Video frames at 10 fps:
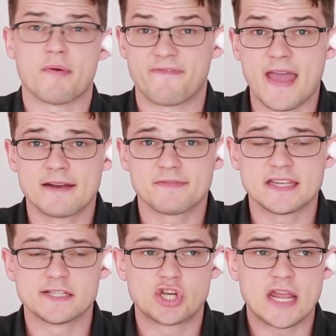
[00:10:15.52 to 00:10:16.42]
I'm a fan of
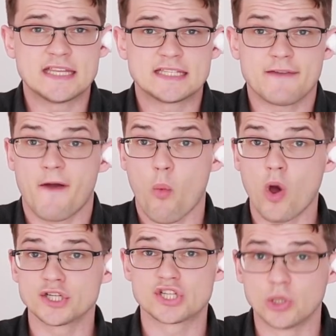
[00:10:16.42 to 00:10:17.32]
these jeans. If I
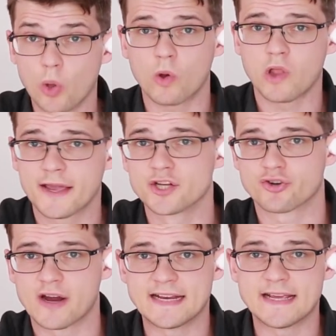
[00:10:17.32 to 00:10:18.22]
wanted to look like a
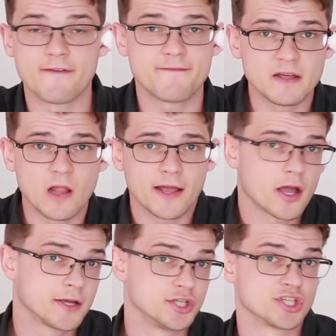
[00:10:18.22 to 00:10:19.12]
tradie, I feel like
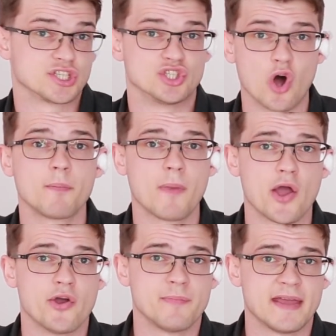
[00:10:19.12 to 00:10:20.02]
I could just don
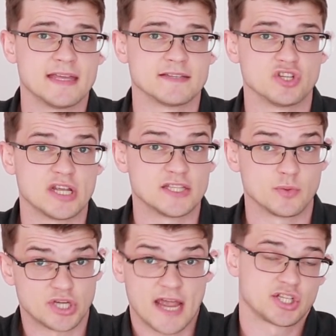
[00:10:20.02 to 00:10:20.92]
my own pairs of jeans
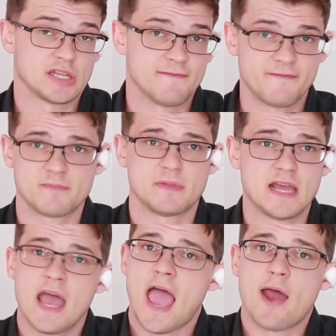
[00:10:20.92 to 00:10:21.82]
which actually fit
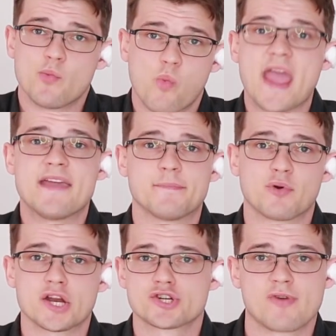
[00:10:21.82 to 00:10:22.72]
me and wave a
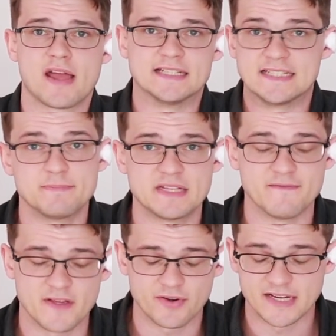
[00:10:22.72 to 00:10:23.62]
brush around dipped in
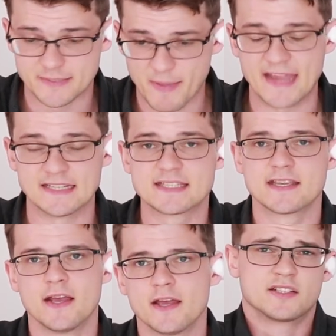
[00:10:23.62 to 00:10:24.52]
various
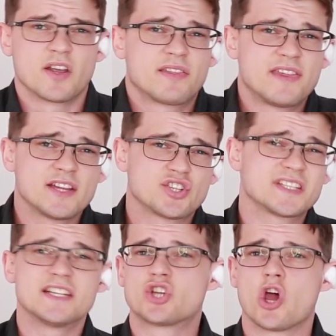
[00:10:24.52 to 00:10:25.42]
paints. So I think
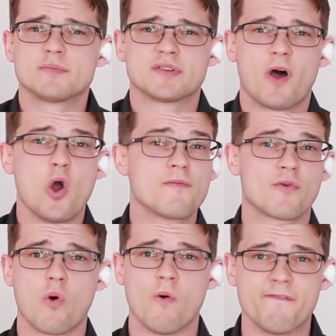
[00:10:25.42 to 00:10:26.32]
just in terms of
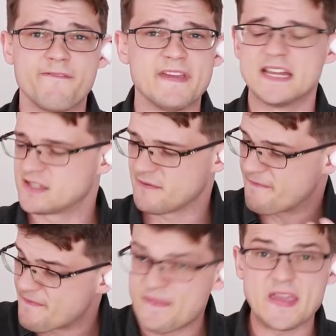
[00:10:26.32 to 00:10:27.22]
overall fit,
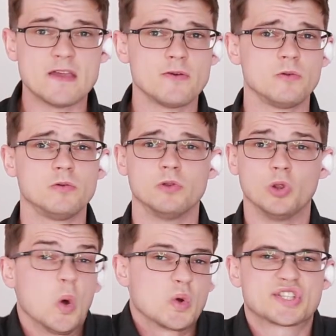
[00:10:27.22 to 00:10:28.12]
feel,
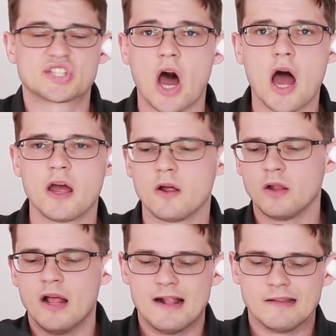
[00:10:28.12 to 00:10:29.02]
look,
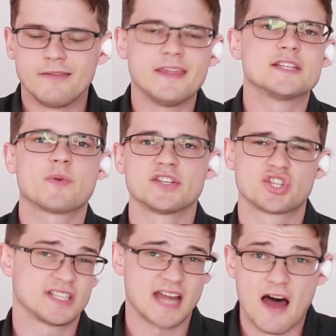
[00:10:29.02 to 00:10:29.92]
style, these ones
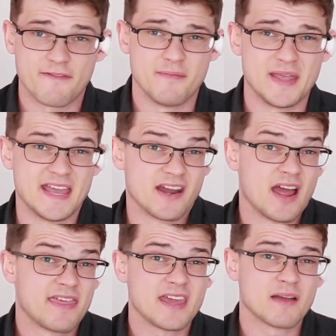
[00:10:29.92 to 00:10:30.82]
just aren't for me, and
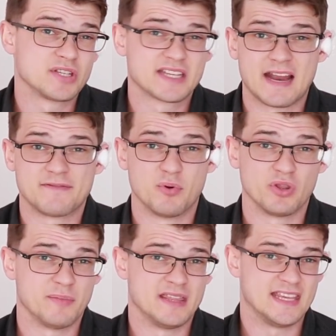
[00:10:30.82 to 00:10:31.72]
I think I'm just gonna have to
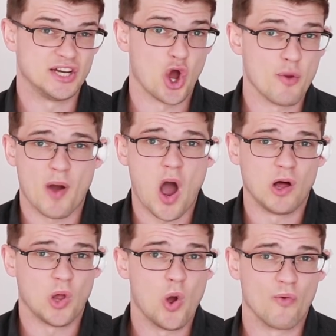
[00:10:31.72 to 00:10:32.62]
put them in the note
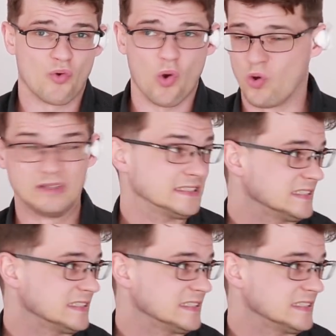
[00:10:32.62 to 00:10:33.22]
pile overall.